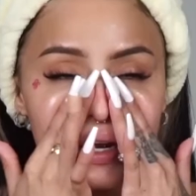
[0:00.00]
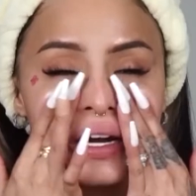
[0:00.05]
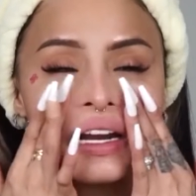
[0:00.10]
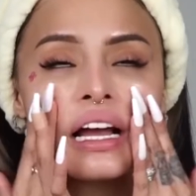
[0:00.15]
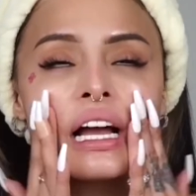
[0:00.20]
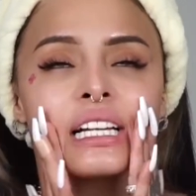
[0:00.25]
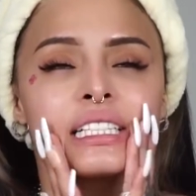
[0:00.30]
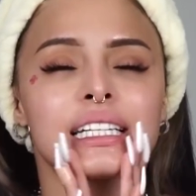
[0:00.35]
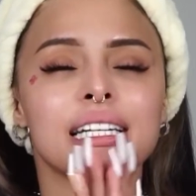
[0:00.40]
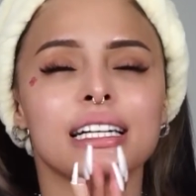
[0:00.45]
it
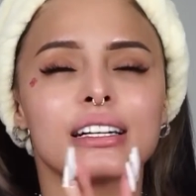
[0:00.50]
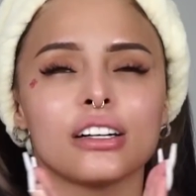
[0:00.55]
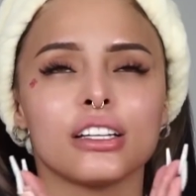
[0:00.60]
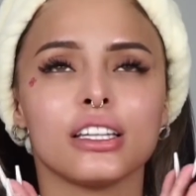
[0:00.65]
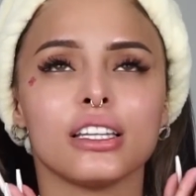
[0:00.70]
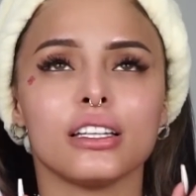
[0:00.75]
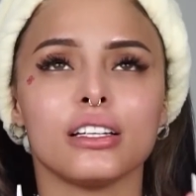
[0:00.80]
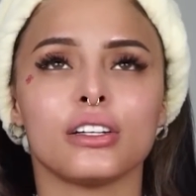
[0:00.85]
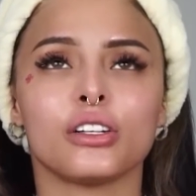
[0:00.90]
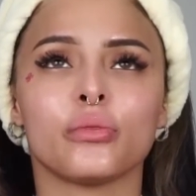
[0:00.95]
has like a
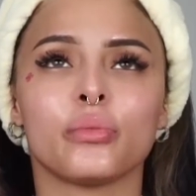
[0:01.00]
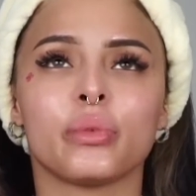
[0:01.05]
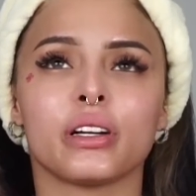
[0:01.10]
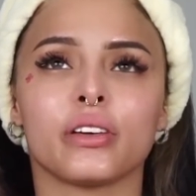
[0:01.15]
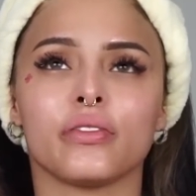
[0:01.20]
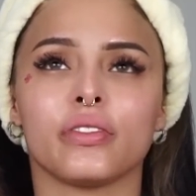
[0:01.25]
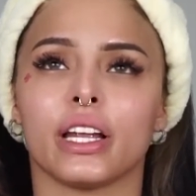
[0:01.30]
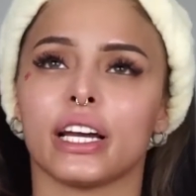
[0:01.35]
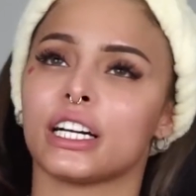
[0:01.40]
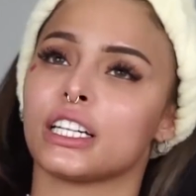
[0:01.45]
little bit
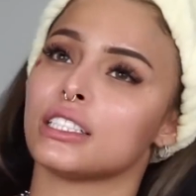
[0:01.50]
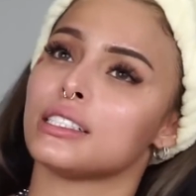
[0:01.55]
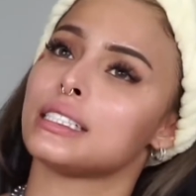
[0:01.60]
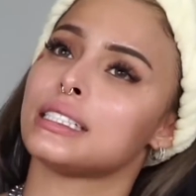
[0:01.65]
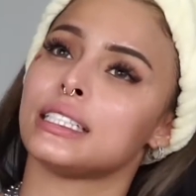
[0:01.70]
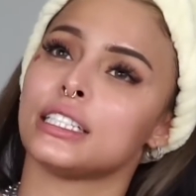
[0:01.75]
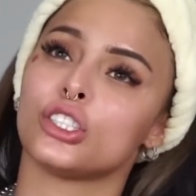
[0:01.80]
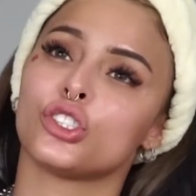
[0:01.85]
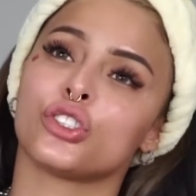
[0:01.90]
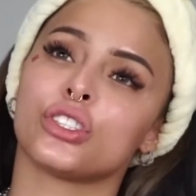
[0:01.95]
of like a
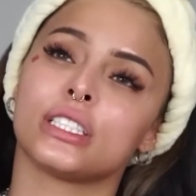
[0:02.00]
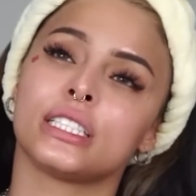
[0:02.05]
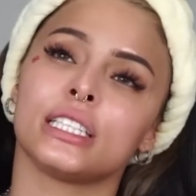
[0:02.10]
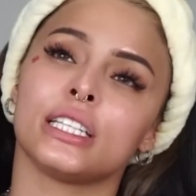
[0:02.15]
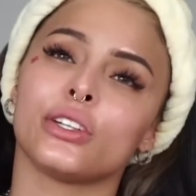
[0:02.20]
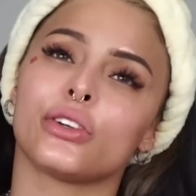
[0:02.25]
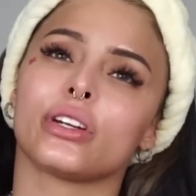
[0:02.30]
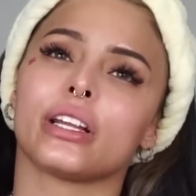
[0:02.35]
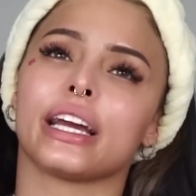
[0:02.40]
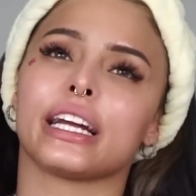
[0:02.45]

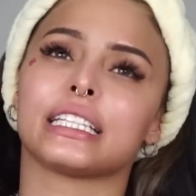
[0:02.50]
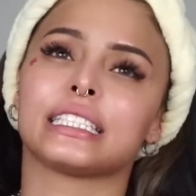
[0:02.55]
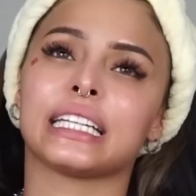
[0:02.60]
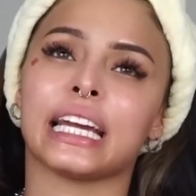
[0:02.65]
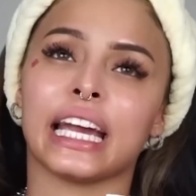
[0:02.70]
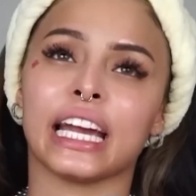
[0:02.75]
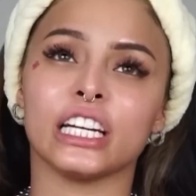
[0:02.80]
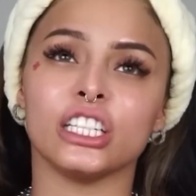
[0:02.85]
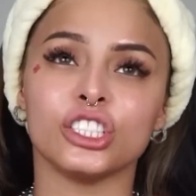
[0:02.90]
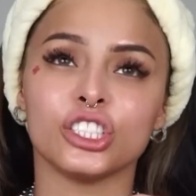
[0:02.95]
citrusy or like
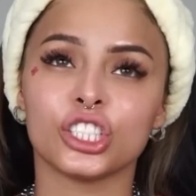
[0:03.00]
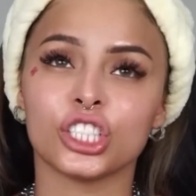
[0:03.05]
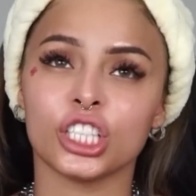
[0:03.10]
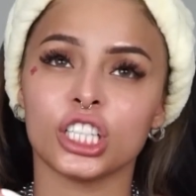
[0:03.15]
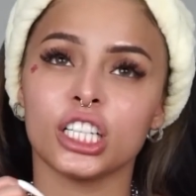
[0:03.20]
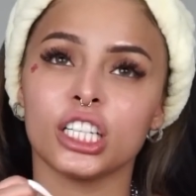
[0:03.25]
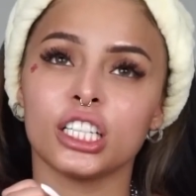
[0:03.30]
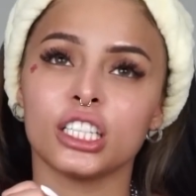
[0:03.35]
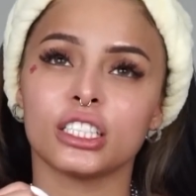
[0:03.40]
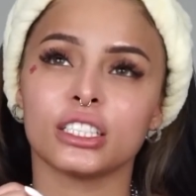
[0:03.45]

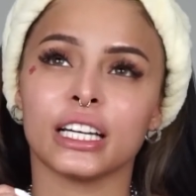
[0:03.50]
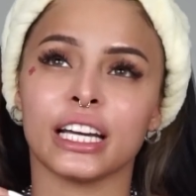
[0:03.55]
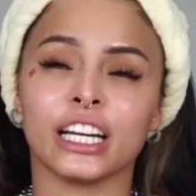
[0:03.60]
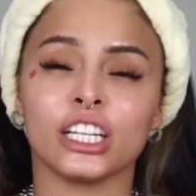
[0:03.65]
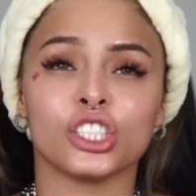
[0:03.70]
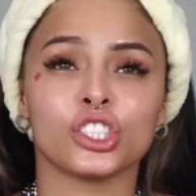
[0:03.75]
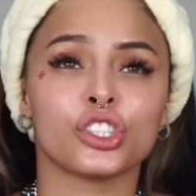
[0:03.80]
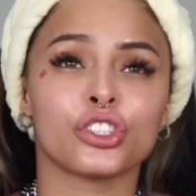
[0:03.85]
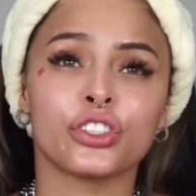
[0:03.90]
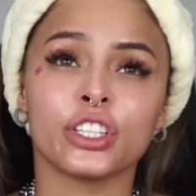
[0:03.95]

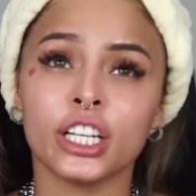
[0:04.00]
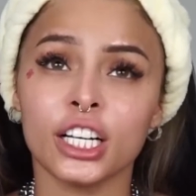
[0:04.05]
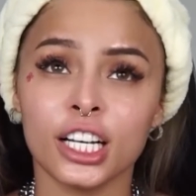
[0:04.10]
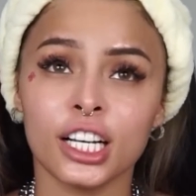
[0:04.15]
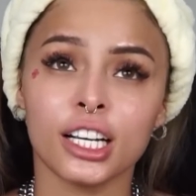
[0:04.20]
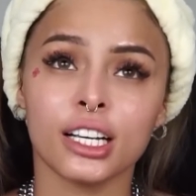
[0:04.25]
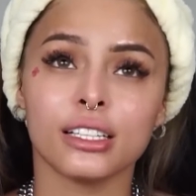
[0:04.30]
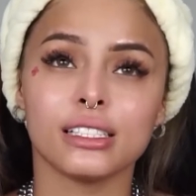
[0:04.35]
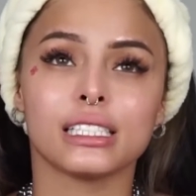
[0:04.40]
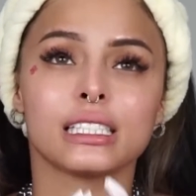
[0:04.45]
tangerine
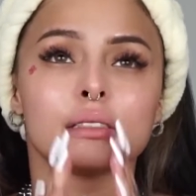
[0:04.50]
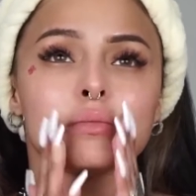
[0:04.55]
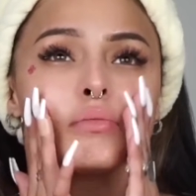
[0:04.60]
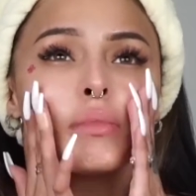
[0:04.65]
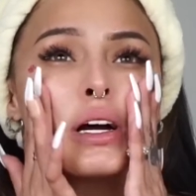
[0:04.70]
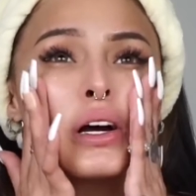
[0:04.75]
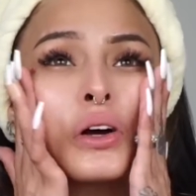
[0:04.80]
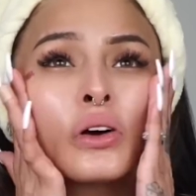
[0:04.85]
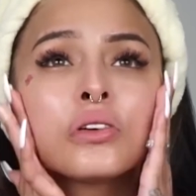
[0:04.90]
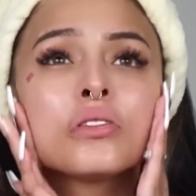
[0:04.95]

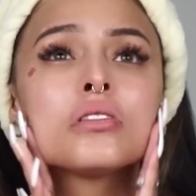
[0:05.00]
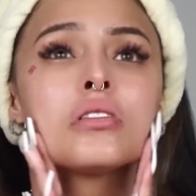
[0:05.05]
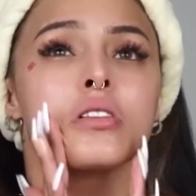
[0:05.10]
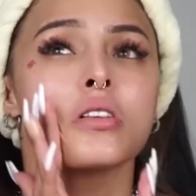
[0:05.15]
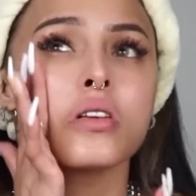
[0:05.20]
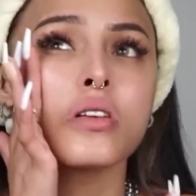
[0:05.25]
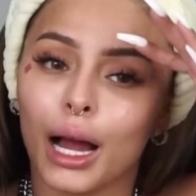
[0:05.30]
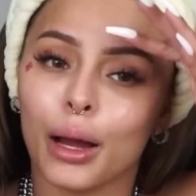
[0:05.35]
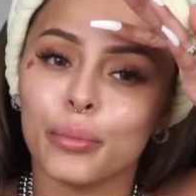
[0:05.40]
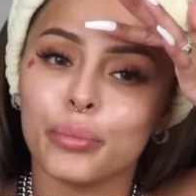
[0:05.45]
smell.
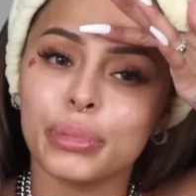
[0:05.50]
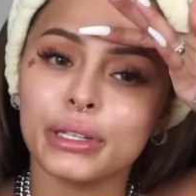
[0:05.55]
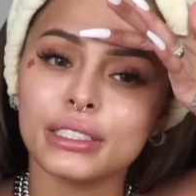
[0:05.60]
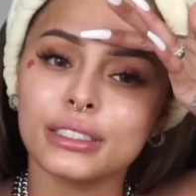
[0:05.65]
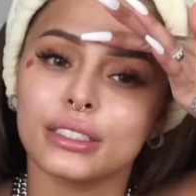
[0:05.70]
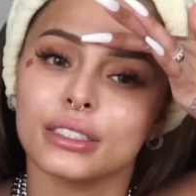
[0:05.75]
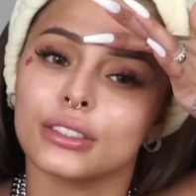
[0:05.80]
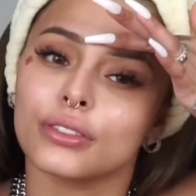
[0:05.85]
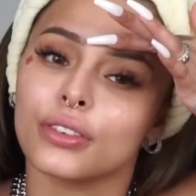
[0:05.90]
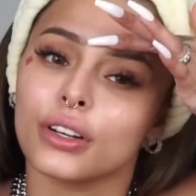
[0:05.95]
I'm
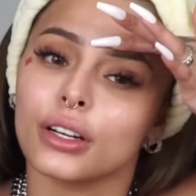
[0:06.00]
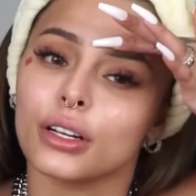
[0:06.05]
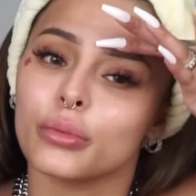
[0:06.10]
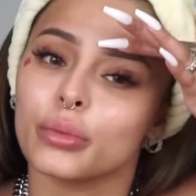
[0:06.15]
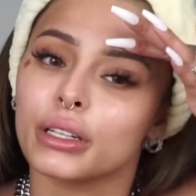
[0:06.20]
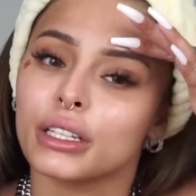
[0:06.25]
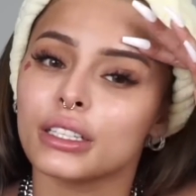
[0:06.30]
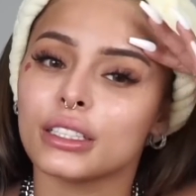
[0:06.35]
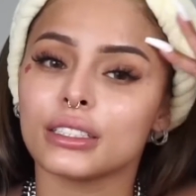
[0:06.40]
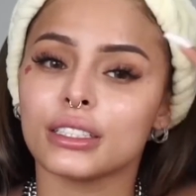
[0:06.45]
pissed as
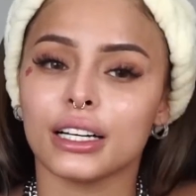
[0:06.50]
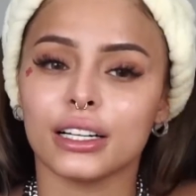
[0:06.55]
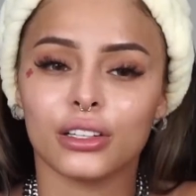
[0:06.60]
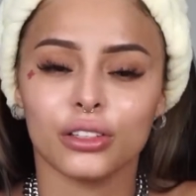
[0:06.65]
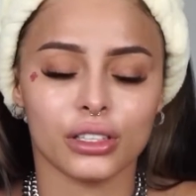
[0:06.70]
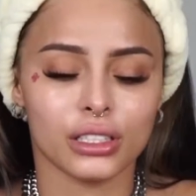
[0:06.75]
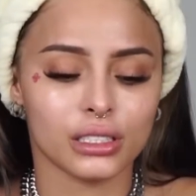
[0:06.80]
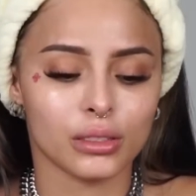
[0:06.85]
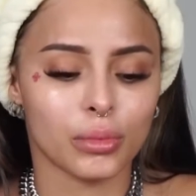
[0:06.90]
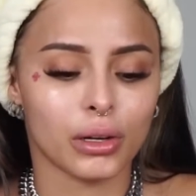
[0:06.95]
because I
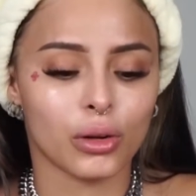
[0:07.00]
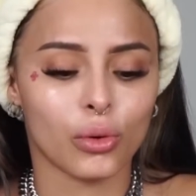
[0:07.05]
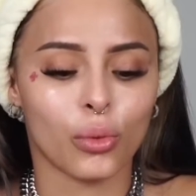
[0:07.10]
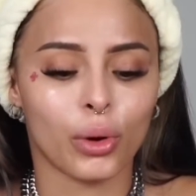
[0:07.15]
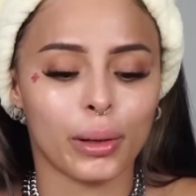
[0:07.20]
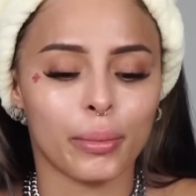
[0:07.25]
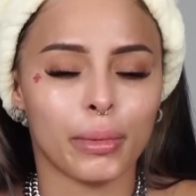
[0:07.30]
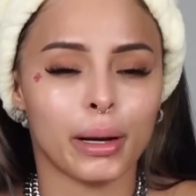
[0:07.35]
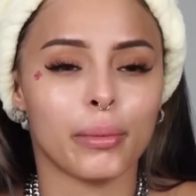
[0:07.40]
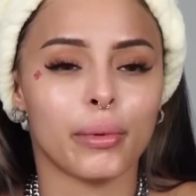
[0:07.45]
know that's about to
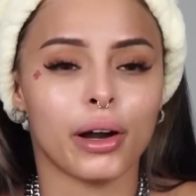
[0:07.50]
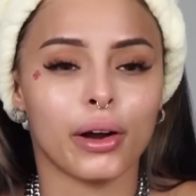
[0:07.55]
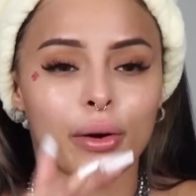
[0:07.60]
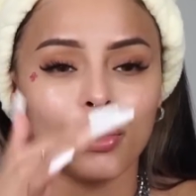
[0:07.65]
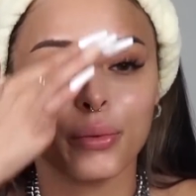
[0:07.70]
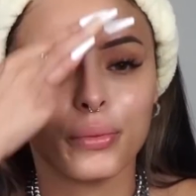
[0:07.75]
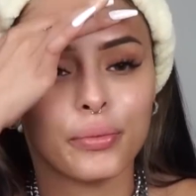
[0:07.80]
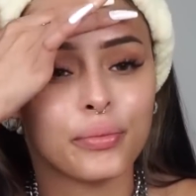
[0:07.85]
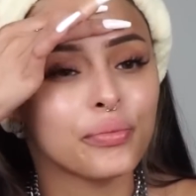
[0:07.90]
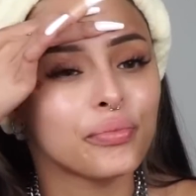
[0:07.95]
wipe my brow.